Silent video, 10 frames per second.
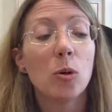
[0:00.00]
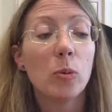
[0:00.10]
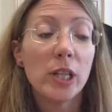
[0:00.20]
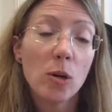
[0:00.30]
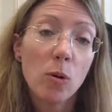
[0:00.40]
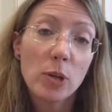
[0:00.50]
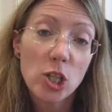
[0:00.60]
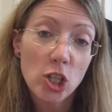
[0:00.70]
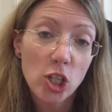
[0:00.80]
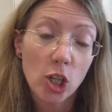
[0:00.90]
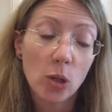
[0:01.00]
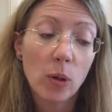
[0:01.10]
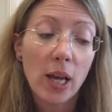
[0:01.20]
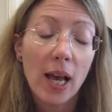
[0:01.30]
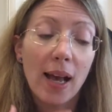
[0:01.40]
we know what we should do
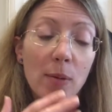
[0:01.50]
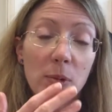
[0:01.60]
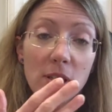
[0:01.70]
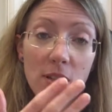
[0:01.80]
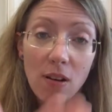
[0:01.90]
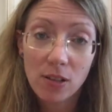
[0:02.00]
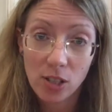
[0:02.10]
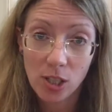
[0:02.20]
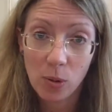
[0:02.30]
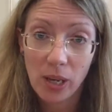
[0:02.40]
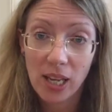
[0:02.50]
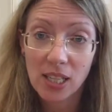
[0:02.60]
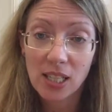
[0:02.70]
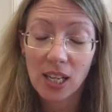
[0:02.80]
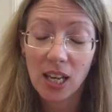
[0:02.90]
and we start to do
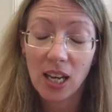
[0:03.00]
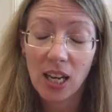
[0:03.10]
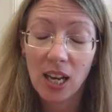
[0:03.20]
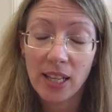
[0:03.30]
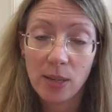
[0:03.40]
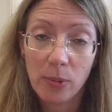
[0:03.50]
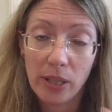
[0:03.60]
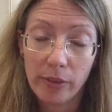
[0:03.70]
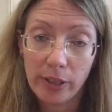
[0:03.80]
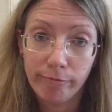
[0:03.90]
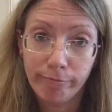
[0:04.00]
it and then we give in.